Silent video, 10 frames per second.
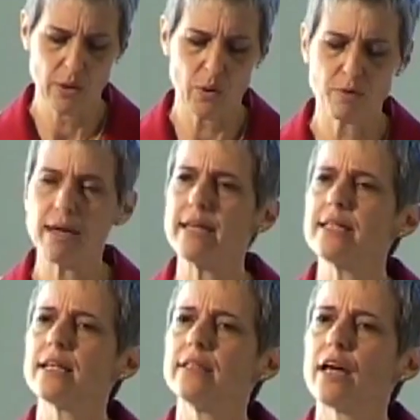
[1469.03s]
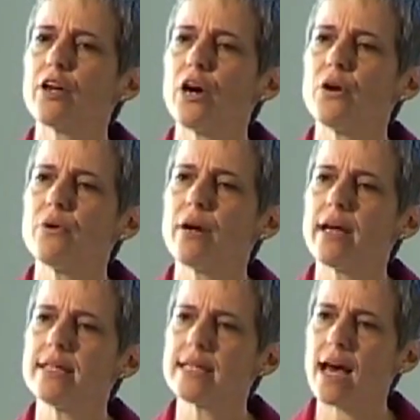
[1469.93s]
or ready to let go
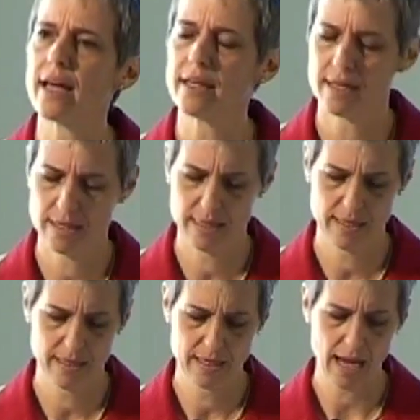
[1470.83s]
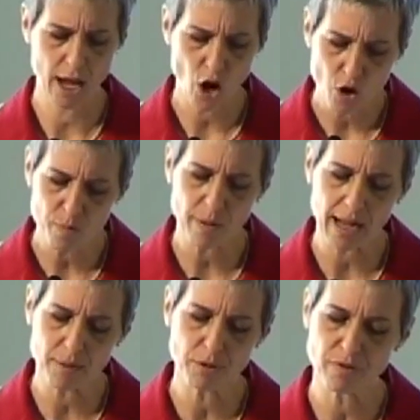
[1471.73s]
and die, I hope
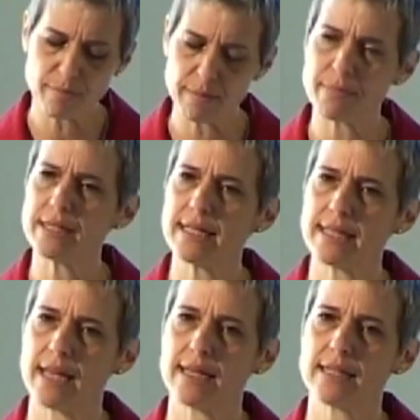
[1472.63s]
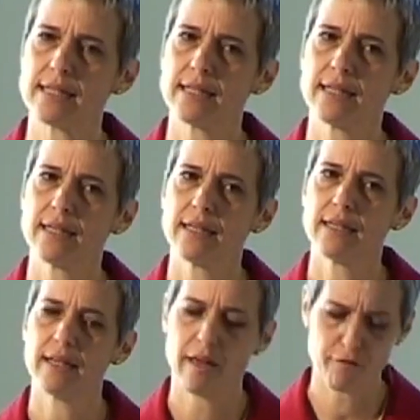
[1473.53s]
I will remember to say it
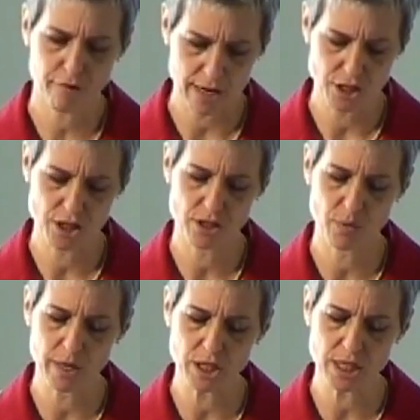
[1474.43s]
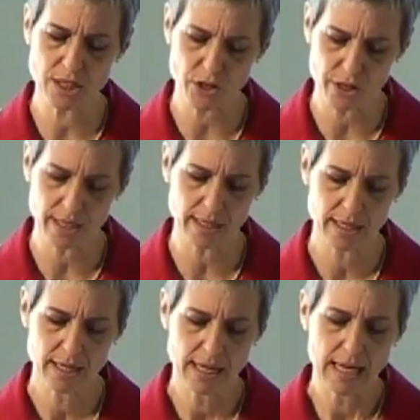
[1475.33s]
in French, the way she's heard it
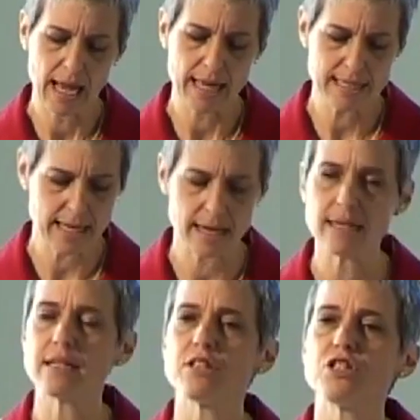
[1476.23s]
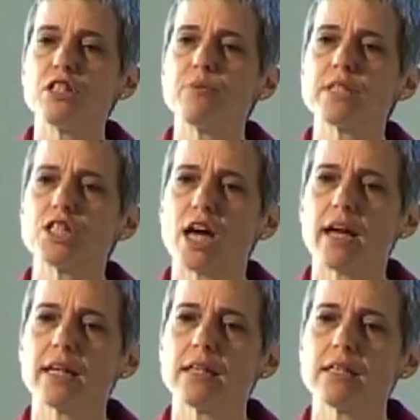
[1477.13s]
and said it since she was a
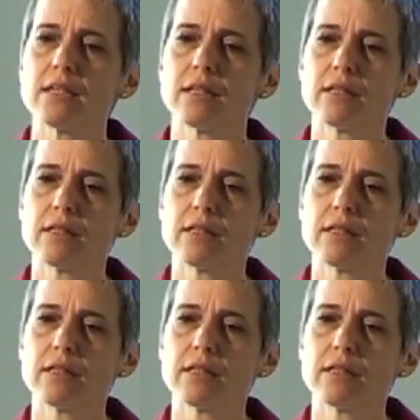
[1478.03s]
child.